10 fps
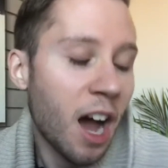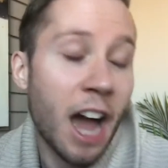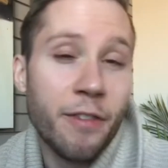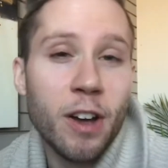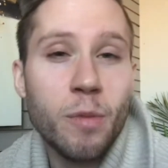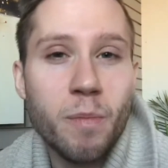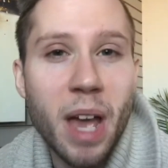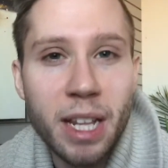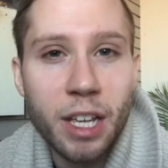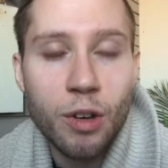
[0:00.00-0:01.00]
I found
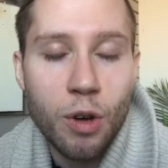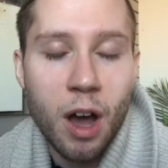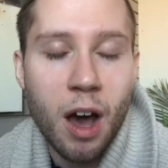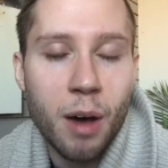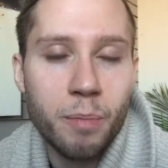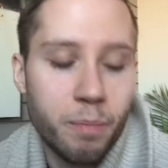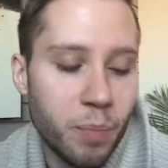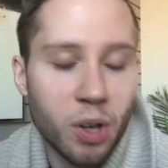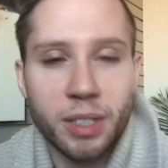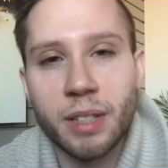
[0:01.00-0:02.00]
many
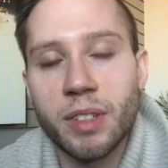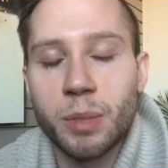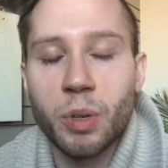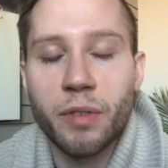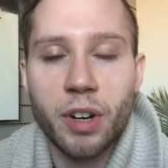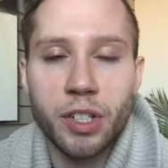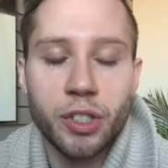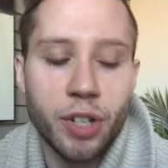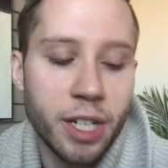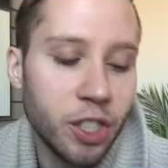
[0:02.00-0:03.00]
parts of this book very
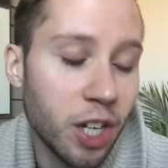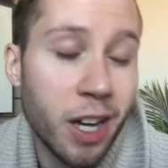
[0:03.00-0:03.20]
strange.